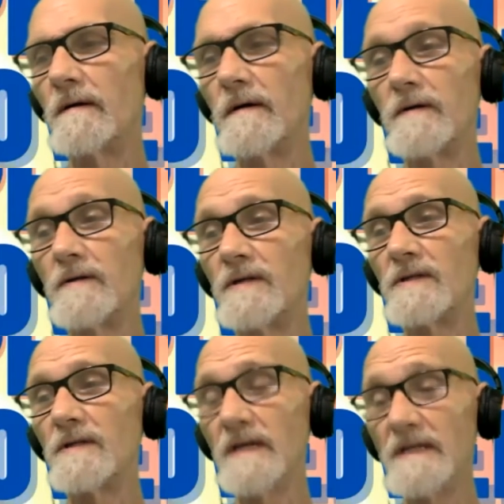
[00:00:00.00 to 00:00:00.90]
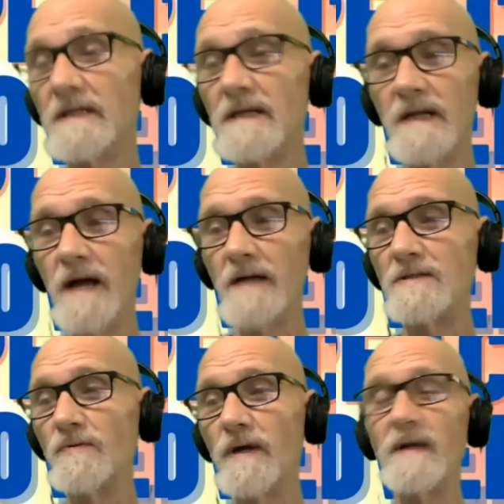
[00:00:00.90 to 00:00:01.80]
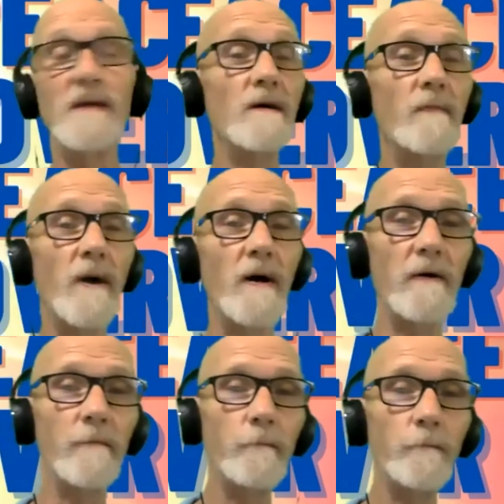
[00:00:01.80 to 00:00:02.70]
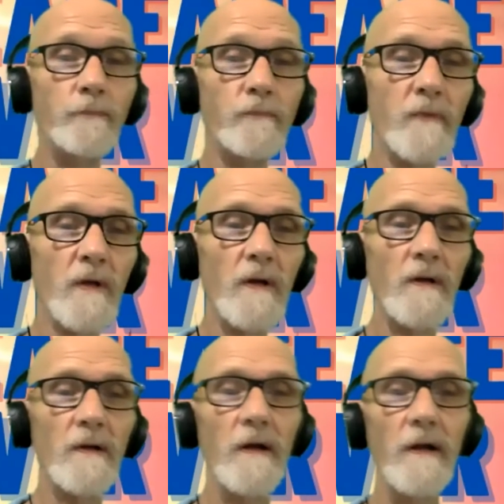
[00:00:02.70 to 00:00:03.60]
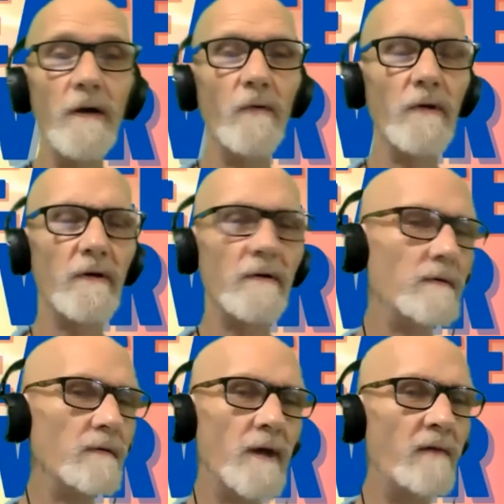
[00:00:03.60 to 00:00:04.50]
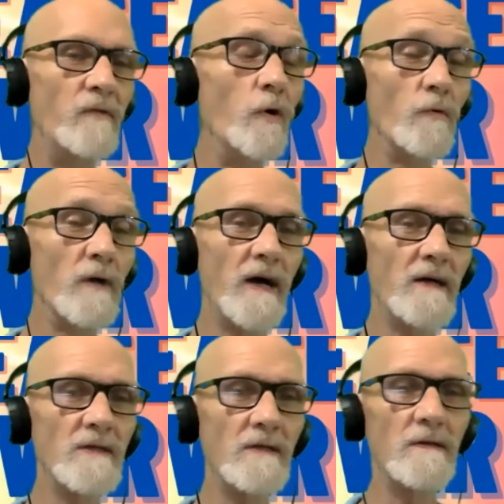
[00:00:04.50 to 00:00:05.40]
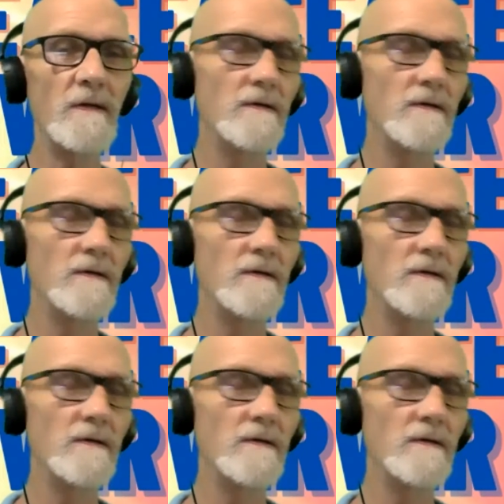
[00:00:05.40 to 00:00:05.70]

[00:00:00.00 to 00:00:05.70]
they'll just listen and not do anything about it. You know, whether they have no reaction. They'll